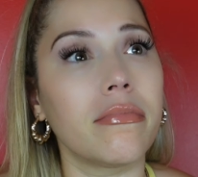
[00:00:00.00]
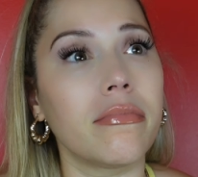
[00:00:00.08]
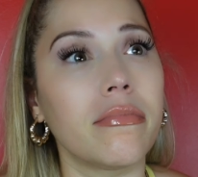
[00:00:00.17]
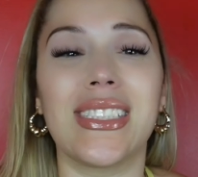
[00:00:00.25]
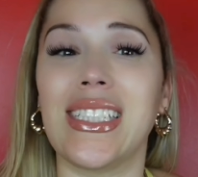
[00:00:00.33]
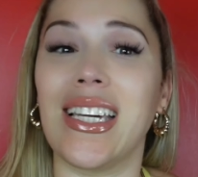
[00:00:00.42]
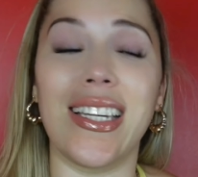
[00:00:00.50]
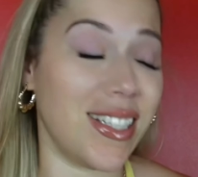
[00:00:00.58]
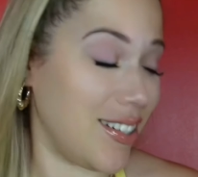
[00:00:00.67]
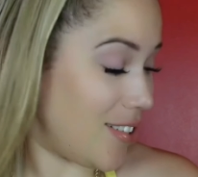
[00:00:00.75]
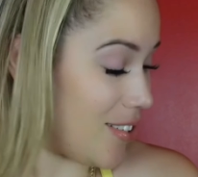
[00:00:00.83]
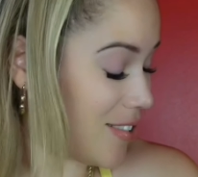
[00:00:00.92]
Jax.
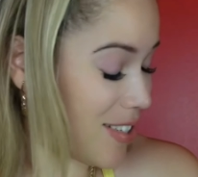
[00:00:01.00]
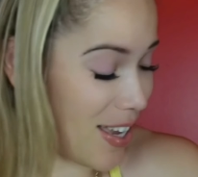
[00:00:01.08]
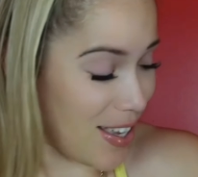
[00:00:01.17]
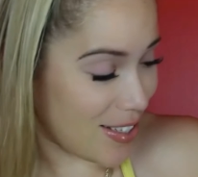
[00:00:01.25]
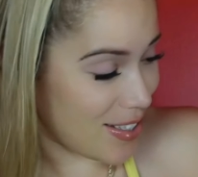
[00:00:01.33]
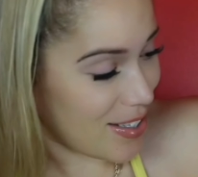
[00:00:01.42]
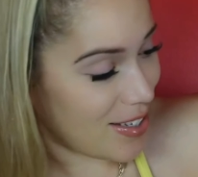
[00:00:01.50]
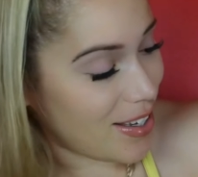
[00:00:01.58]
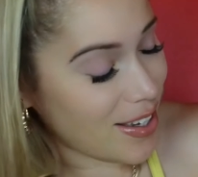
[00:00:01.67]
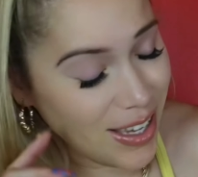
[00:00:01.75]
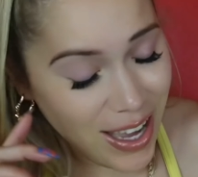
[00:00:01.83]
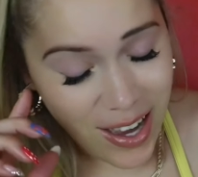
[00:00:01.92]

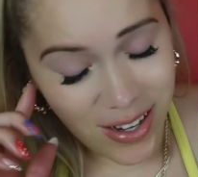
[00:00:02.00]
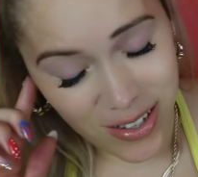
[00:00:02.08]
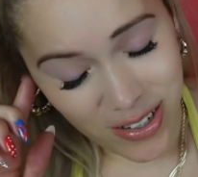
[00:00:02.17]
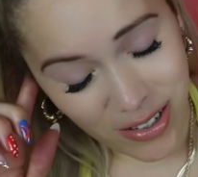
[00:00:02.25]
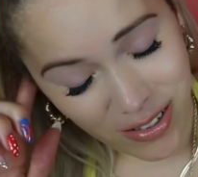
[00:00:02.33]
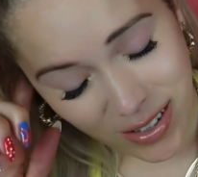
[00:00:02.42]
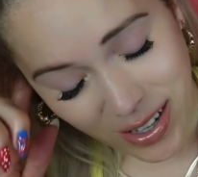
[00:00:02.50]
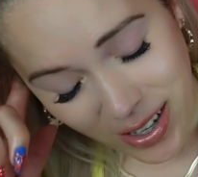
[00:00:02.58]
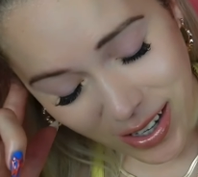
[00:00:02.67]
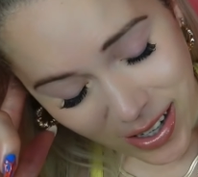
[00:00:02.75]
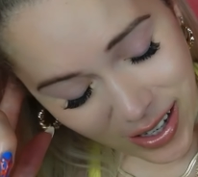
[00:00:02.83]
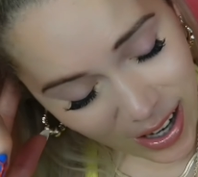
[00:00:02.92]
I know.
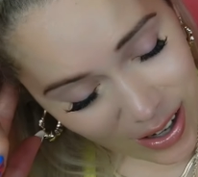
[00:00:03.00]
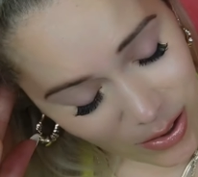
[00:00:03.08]
How do